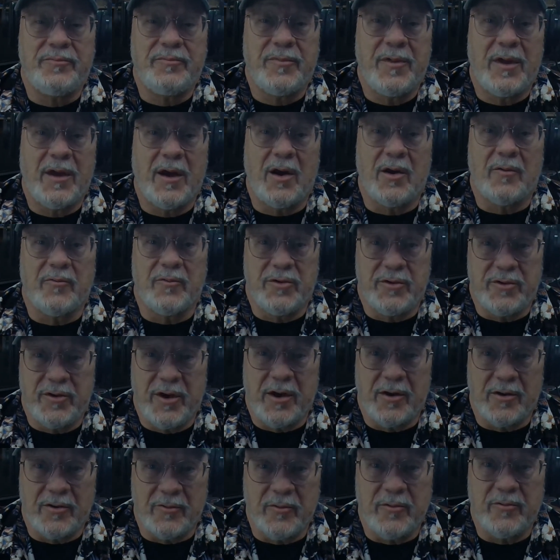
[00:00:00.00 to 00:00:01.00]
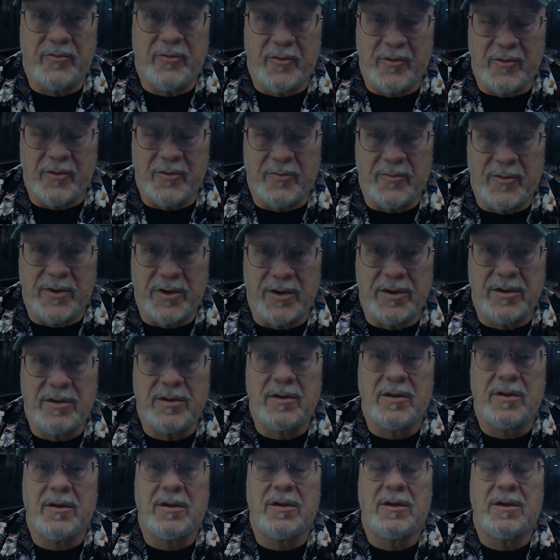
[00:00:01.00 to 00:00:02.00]
however you care to refer to me,
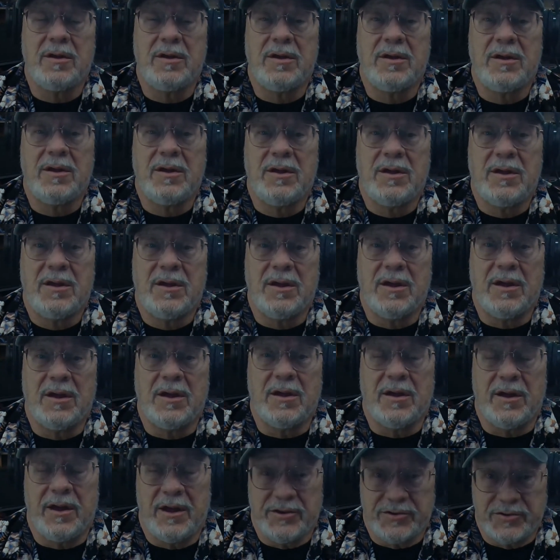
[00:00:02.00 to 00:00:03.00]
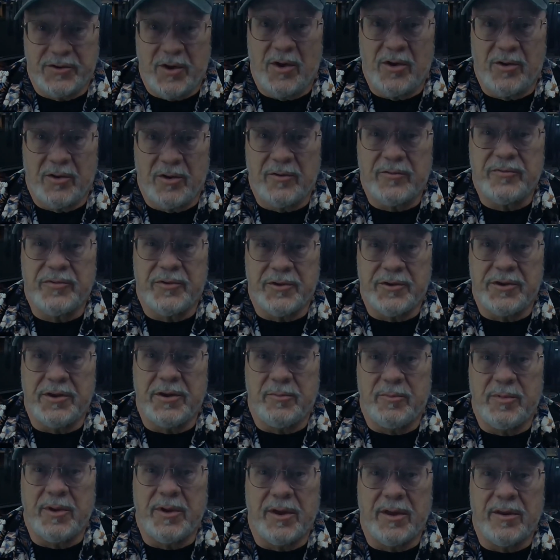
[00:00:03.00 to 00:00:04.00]
has gone off the
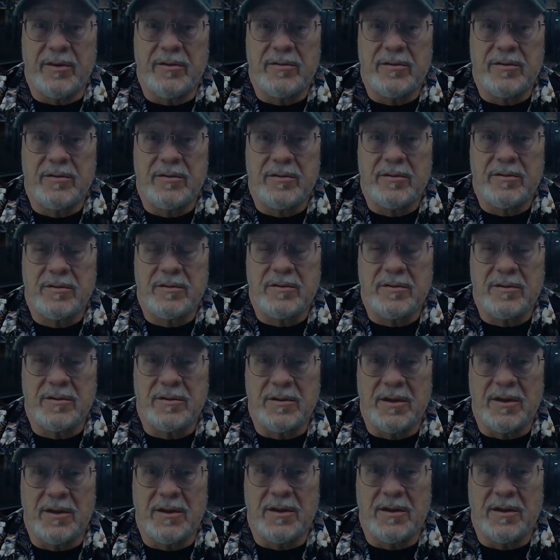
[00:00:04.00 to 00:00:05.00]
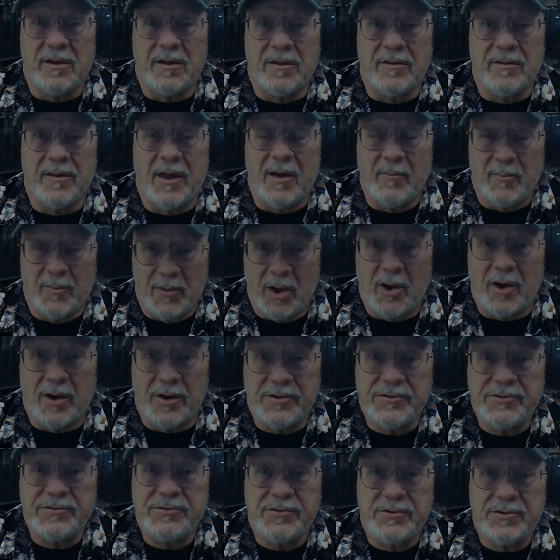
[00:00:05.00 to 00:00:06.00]
deep end. I'm lost.
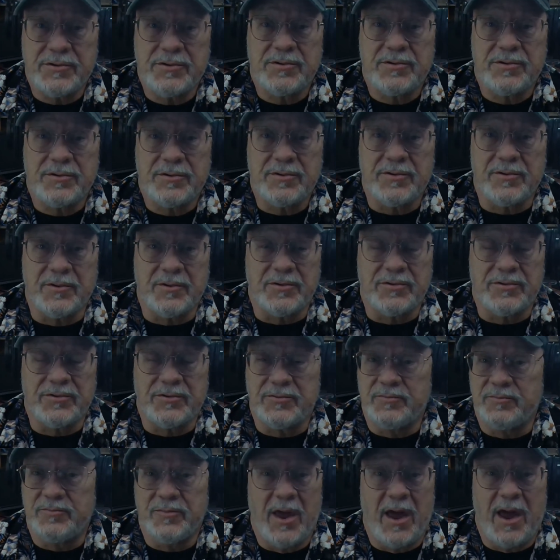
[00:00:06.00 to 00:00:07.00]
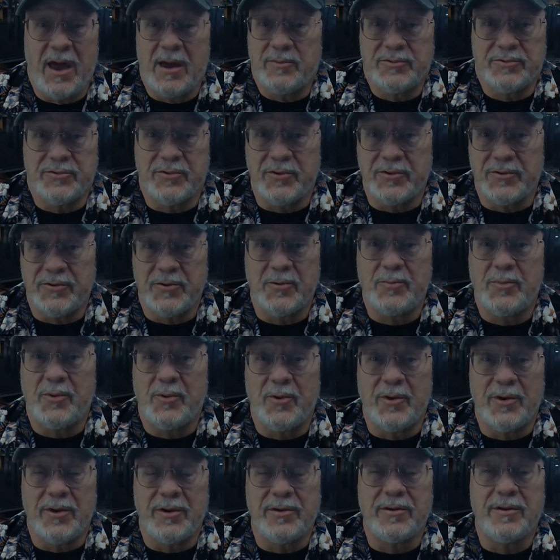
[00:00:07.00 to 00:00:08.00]
There's absolutely no
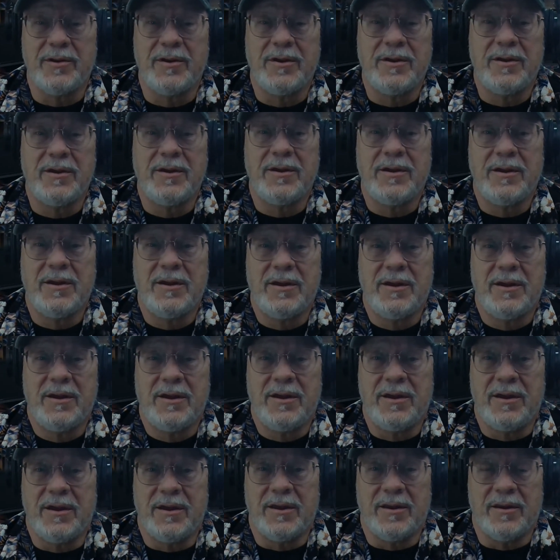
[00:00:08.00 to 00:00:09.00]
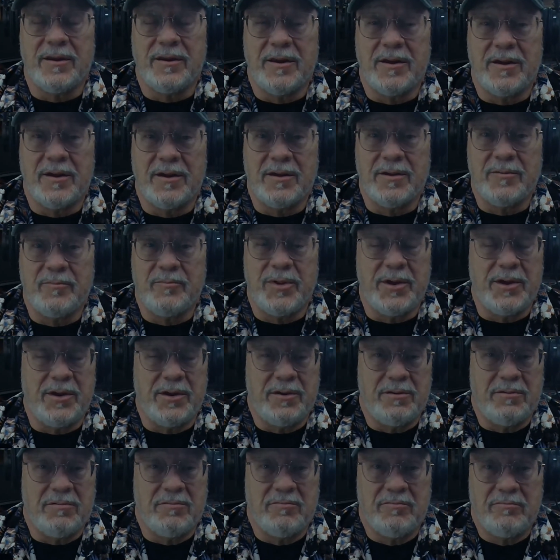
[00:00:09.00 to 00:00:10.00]
point in
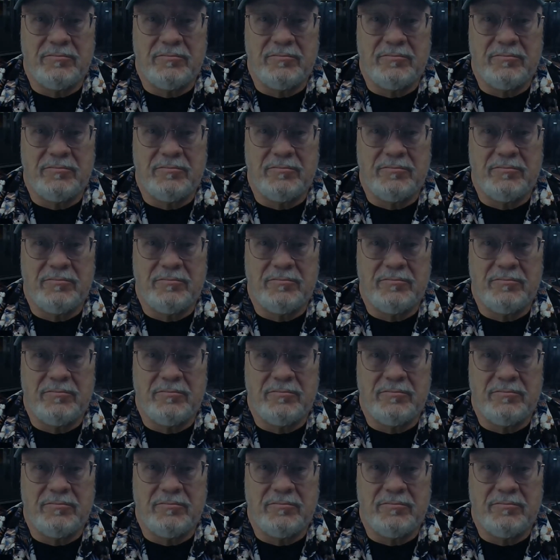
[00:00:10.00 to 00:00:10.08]
being,